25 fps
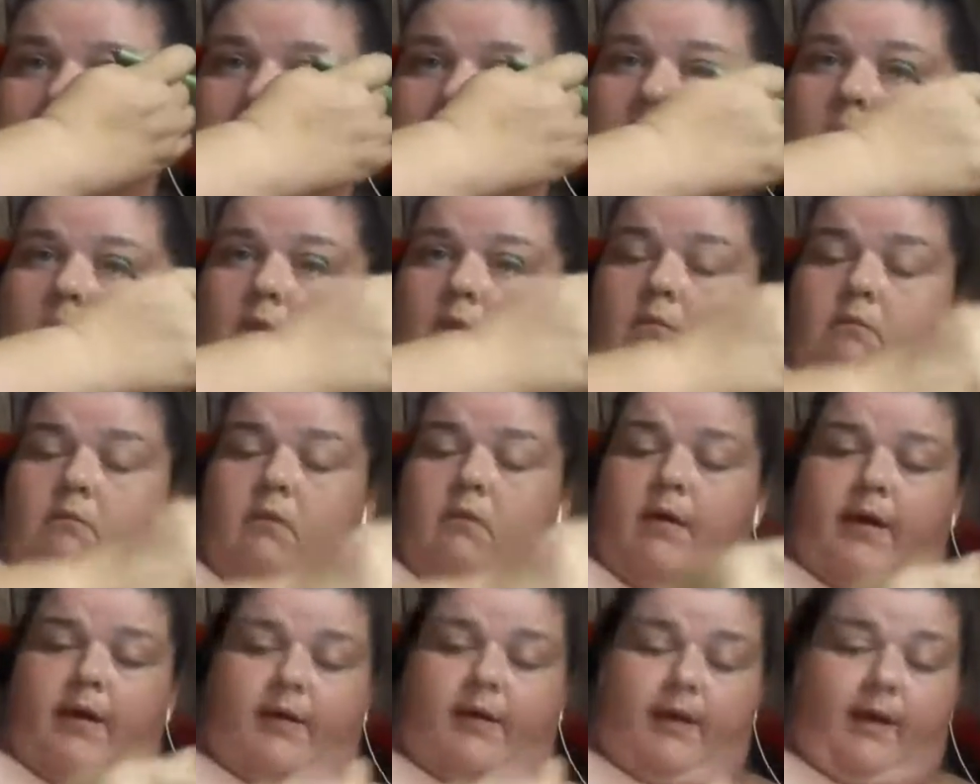
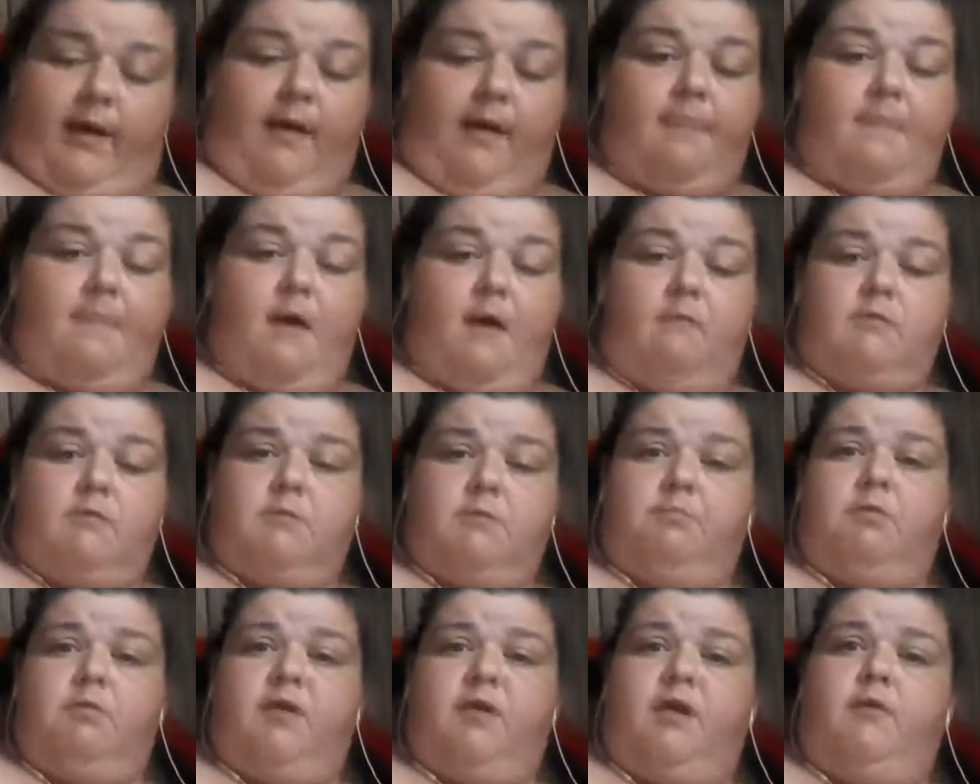Alright, and that
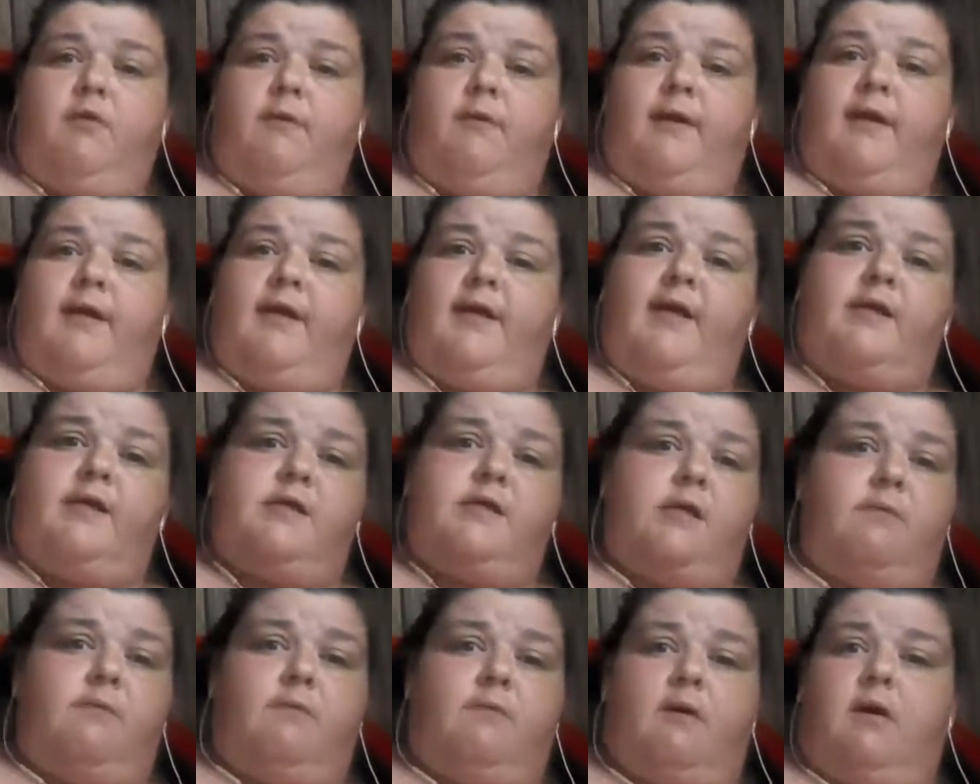was pretty quick and
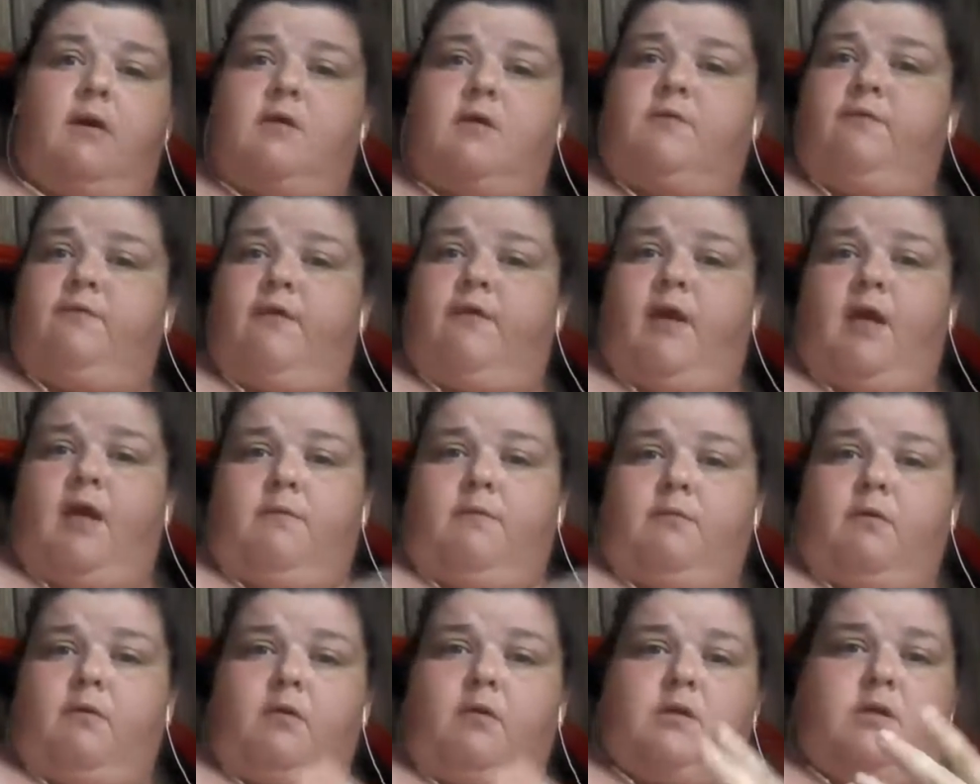easy because free
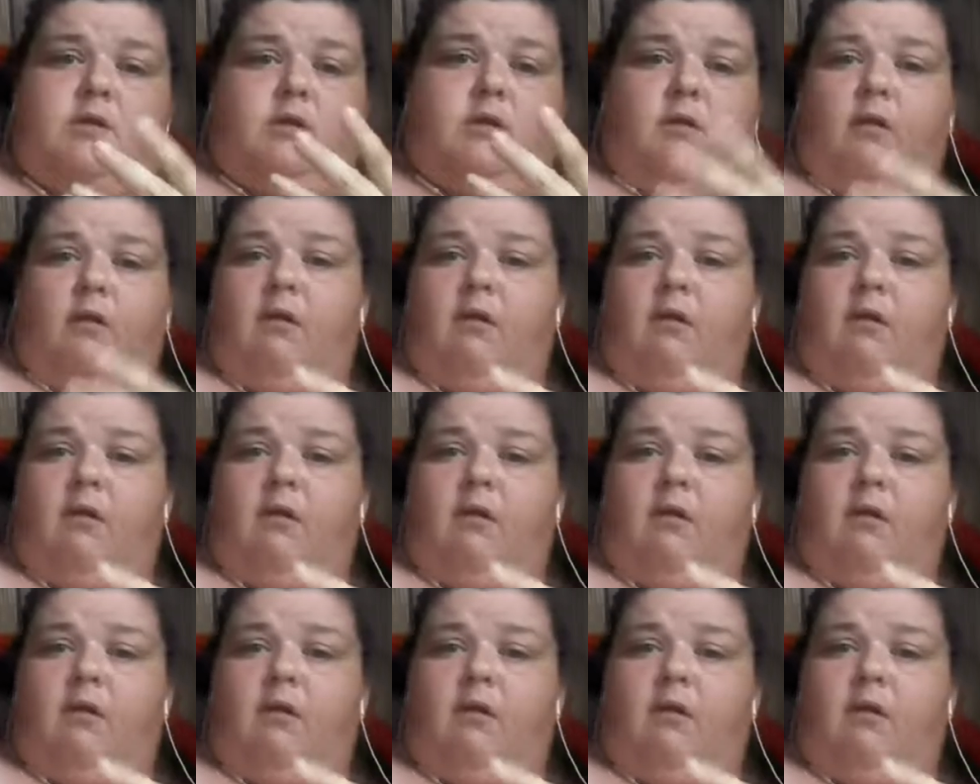ebooks,